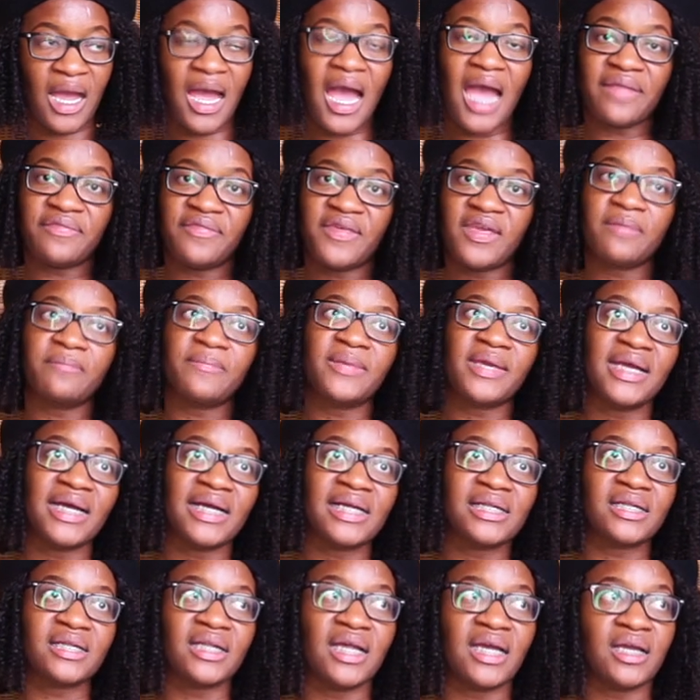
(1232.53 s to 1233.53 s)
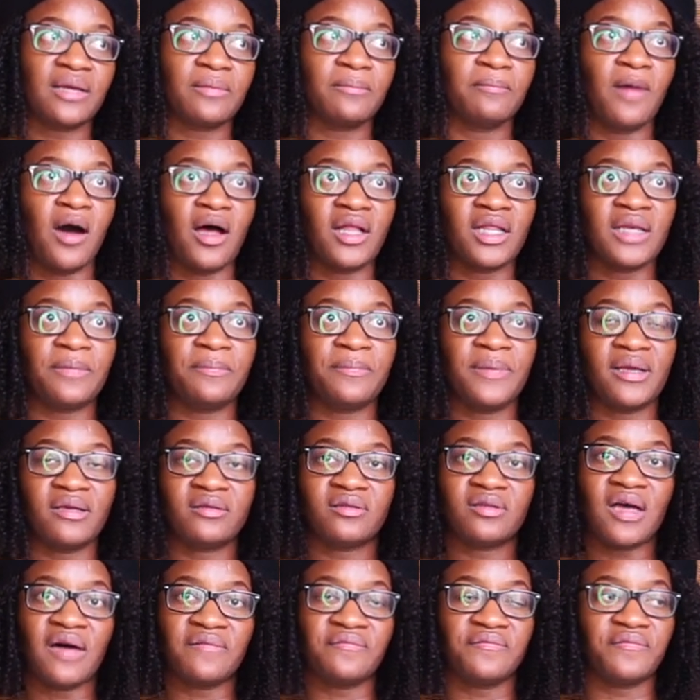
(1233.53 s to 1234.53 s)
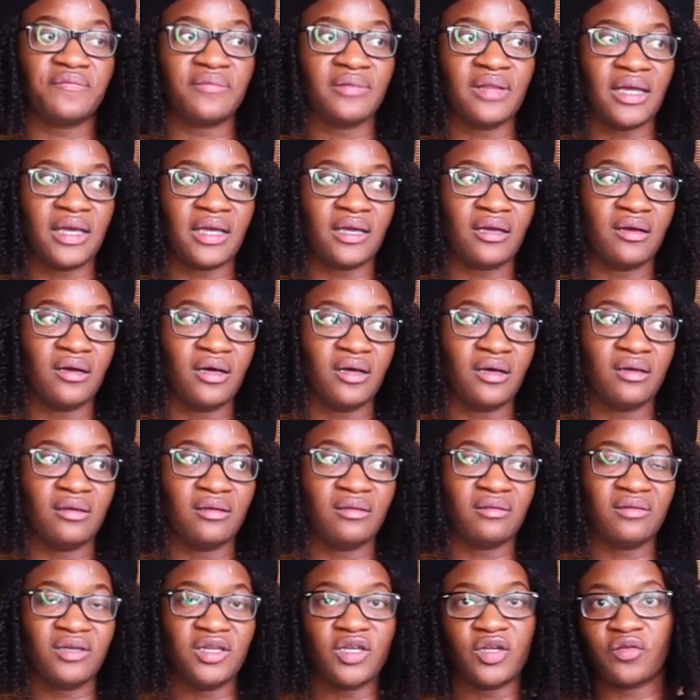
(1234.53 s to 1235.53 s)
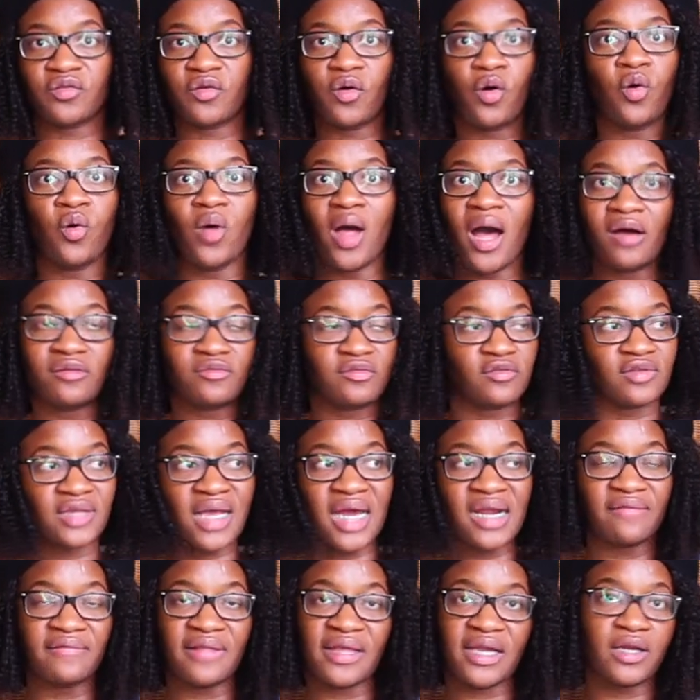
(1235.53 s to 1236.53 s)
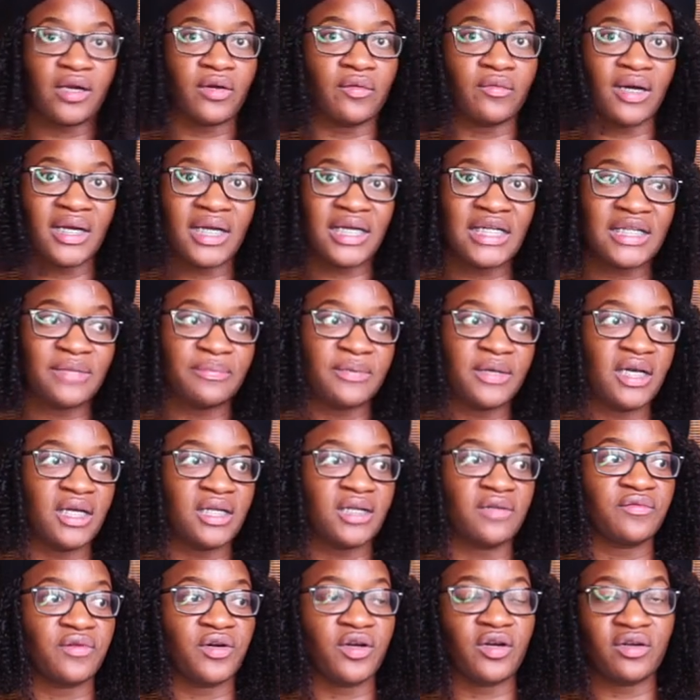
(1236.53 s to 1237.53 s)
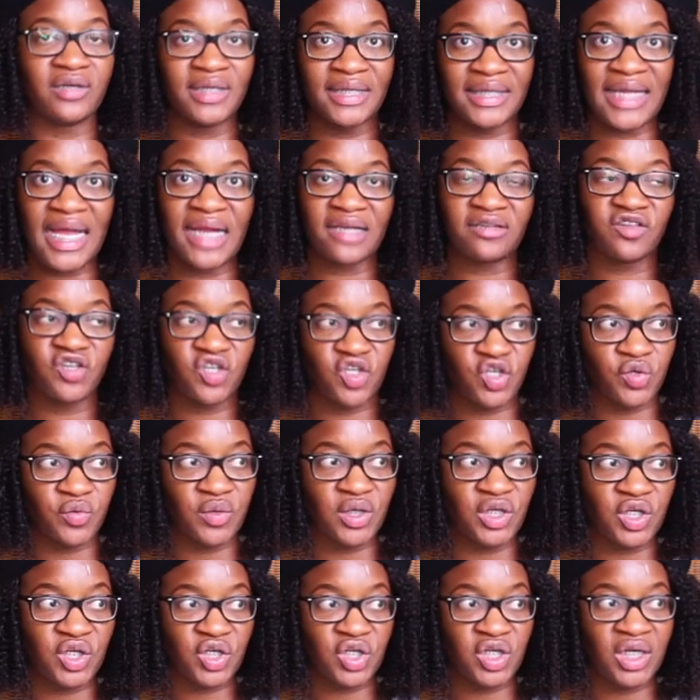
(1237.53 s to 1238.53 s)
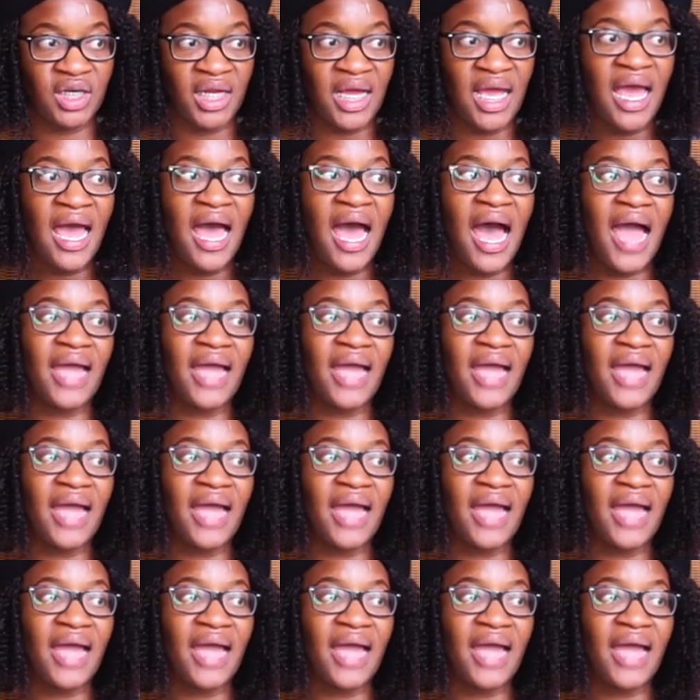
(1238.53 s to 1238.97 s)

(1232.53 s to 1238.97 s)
I think because, like, Molly pissed off, like, you know, the whole house was kind of, like, in a ruckus because of her and Zach's situation.